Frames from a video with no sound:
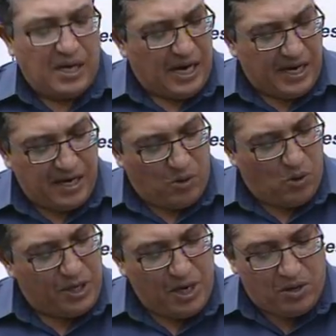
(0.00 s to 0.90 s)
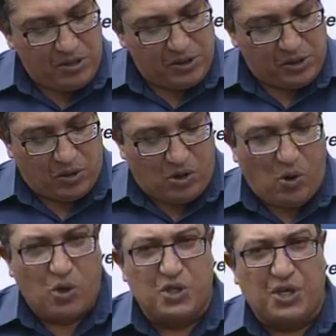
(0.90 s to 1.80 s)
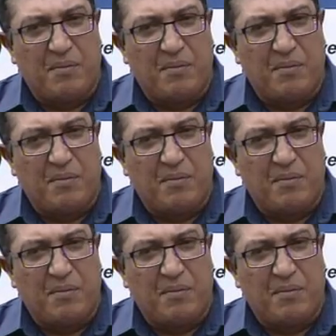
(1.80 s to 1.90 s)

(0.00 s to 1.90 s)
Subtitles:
And all the owners on course.